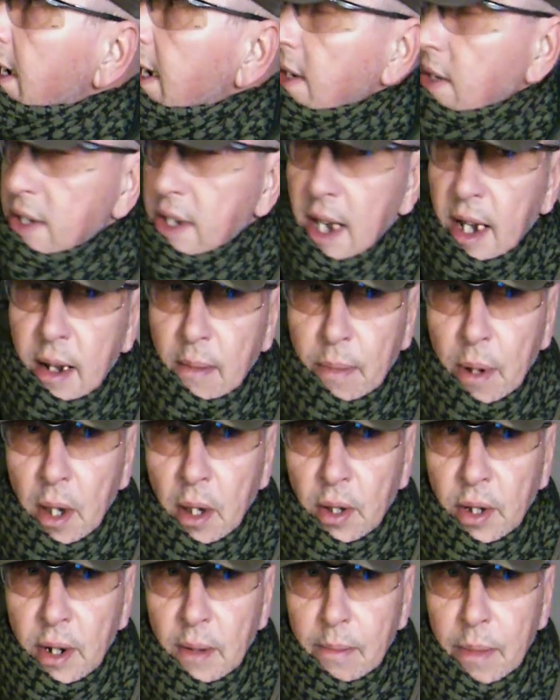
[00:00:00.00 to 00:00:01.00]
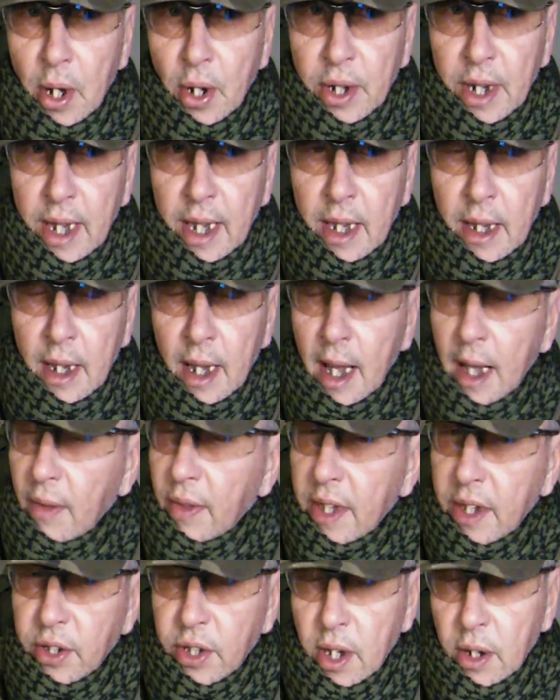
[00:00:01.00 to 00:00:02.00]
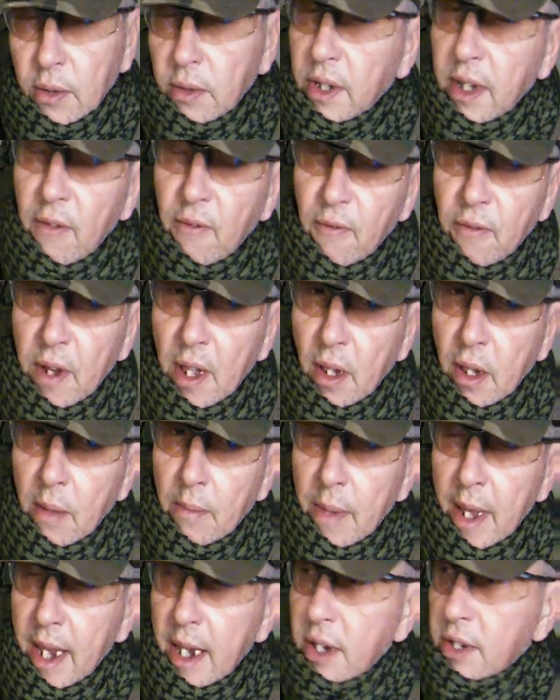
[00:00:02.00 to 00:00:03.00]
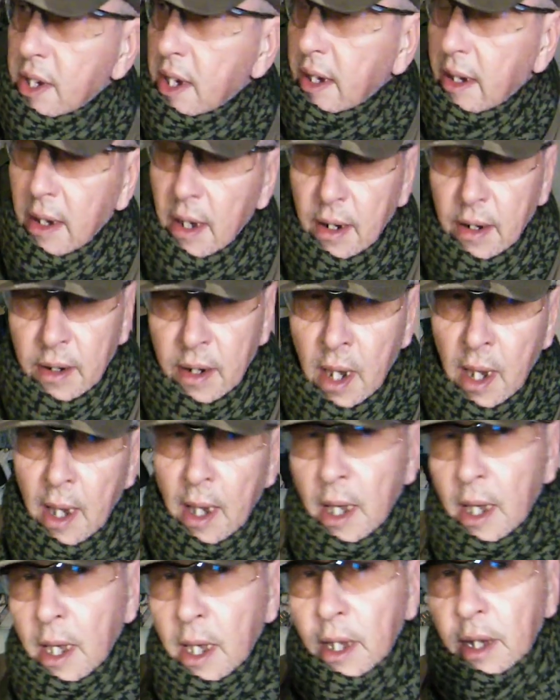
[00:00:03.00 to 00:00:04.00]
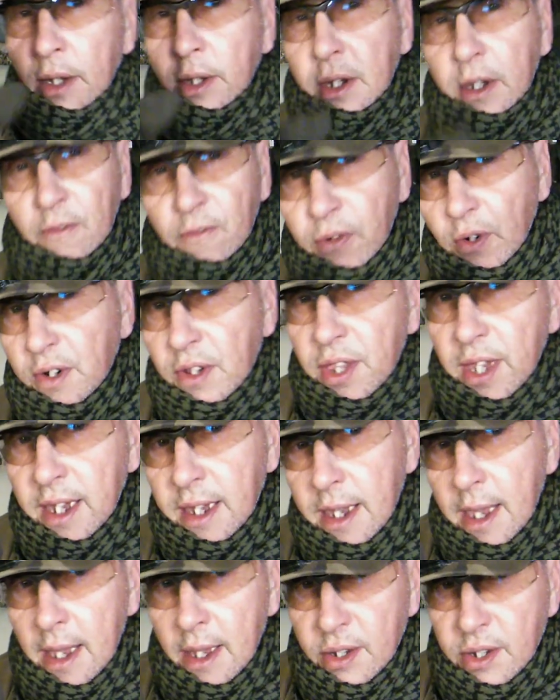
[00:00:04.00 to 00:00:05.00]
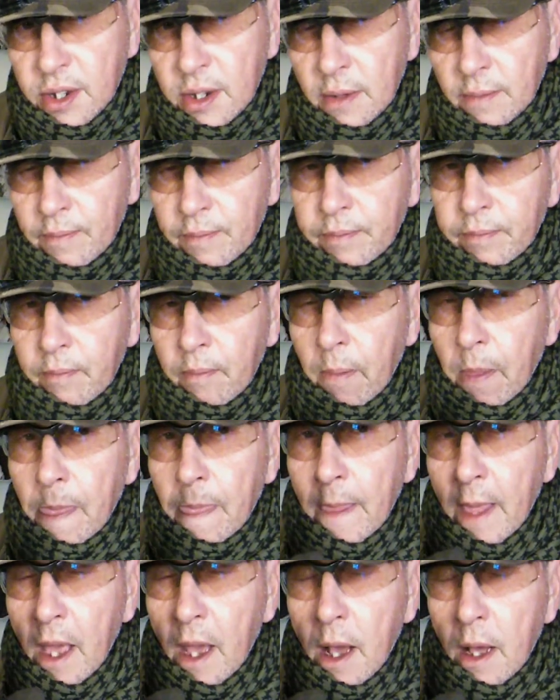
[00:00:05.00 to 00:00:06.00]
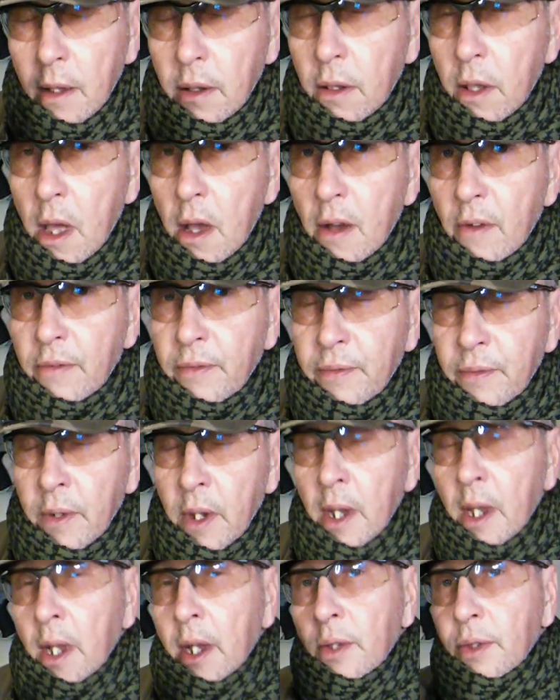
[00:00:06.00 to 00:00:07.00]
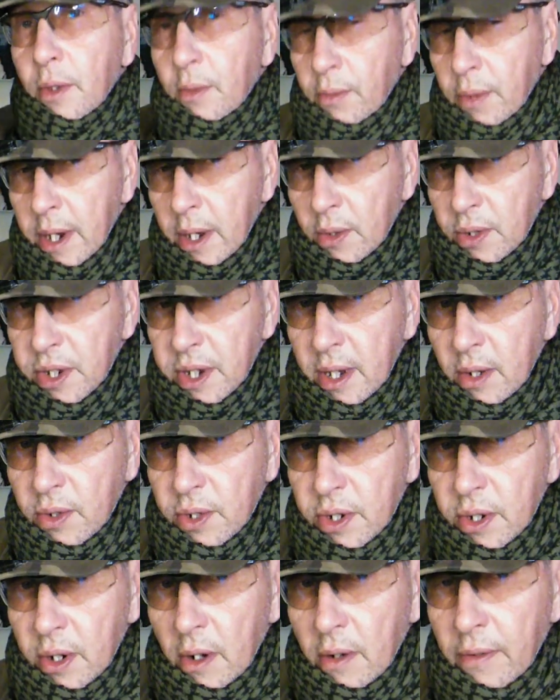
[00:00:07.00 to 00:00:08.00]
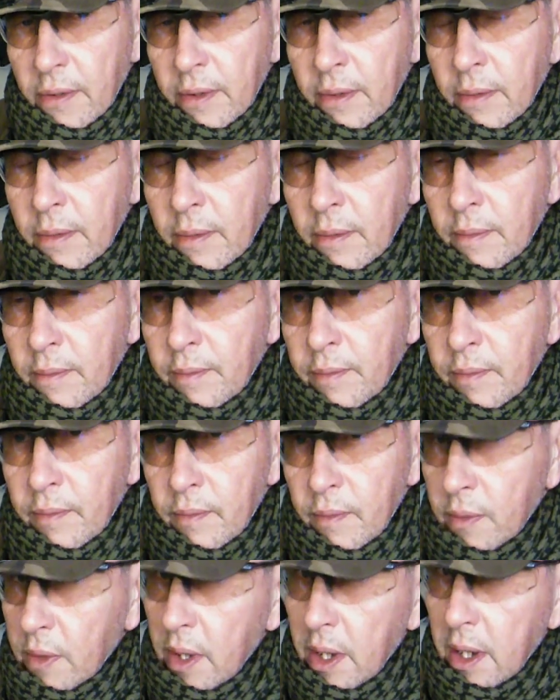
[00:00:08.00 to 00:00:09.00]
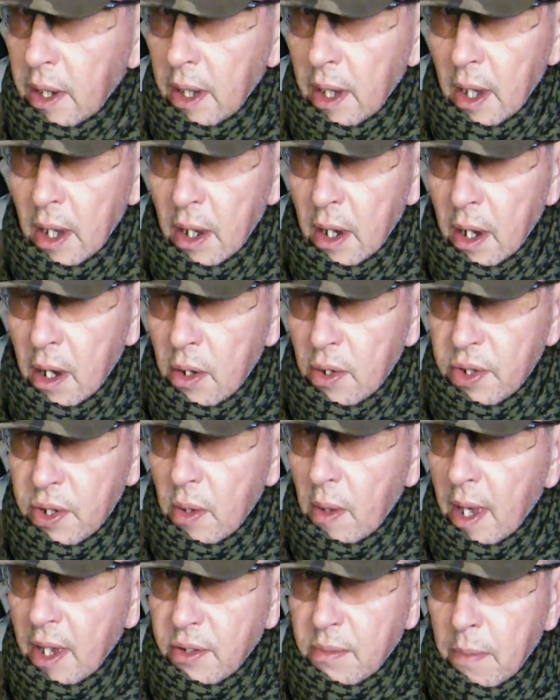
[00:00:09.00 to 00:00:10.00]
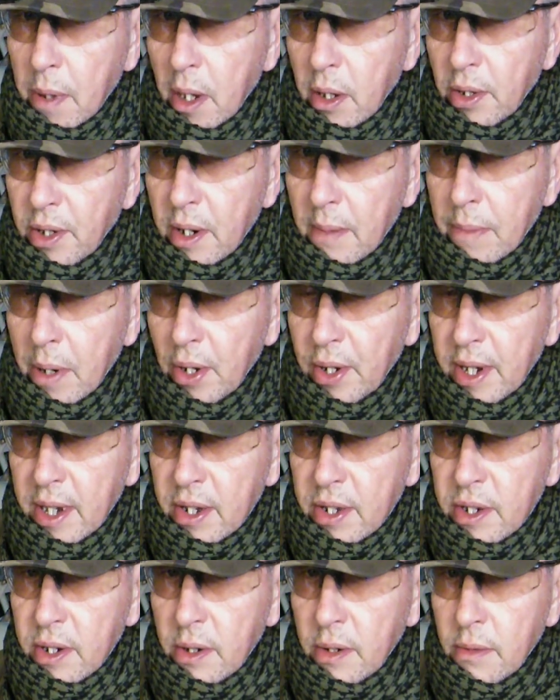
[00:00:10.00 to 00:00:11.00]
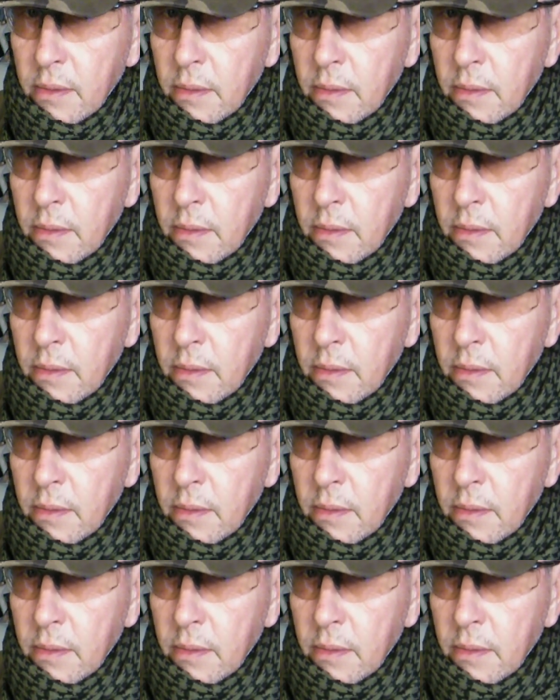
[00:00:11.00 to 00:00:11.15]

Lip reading: inside a polymer body, and they feel amazing. And funny thing is, a lot of the real steel stuff also has polymer bodies,